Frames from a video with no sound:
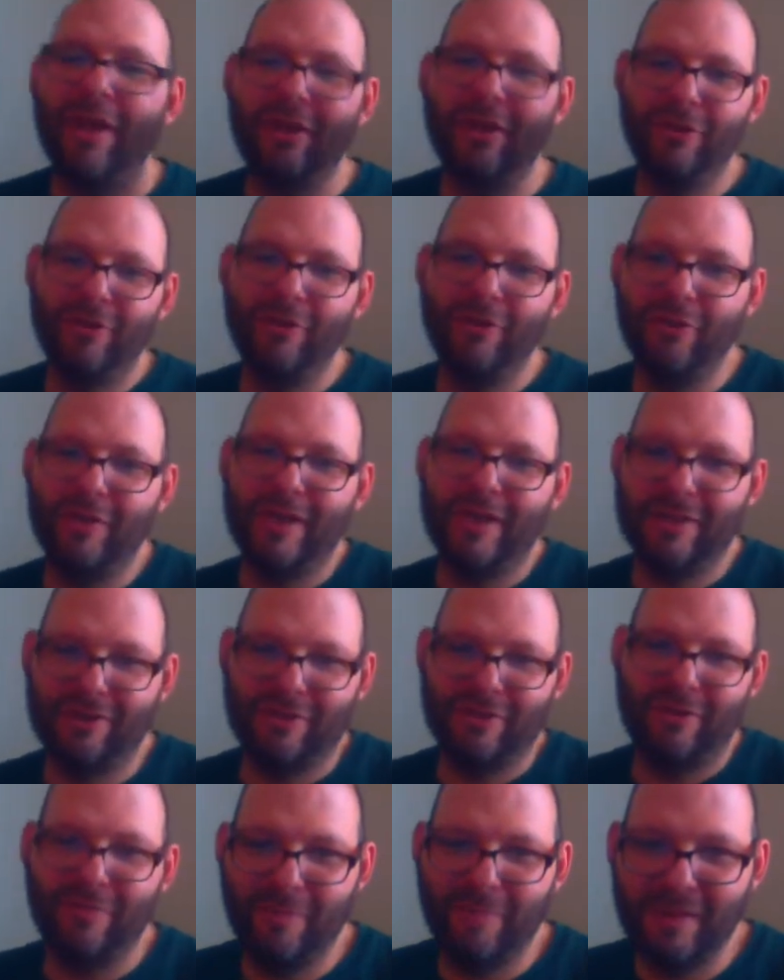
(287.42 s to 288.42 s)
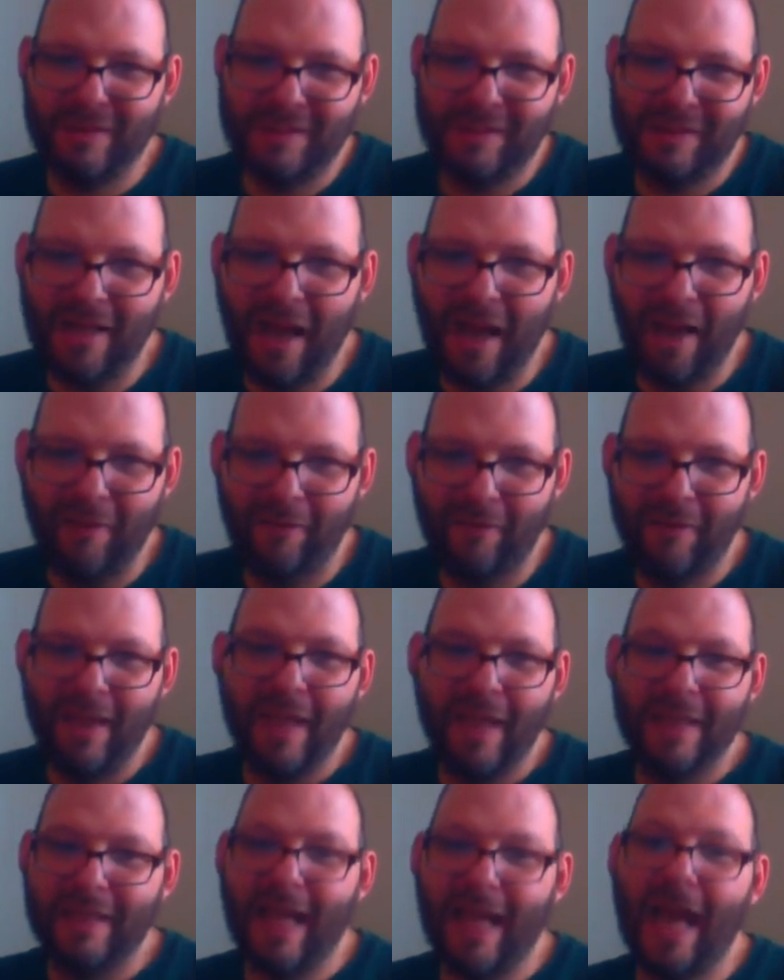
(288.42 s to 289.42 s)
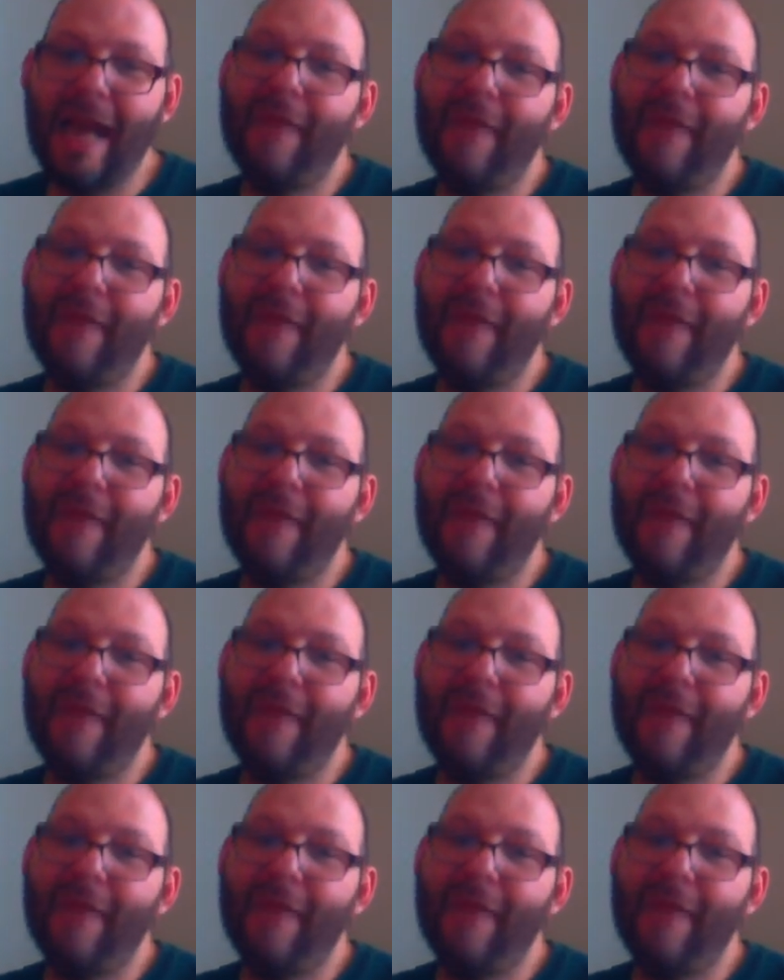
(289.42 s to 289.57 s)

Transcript: do this stupid stuff. Not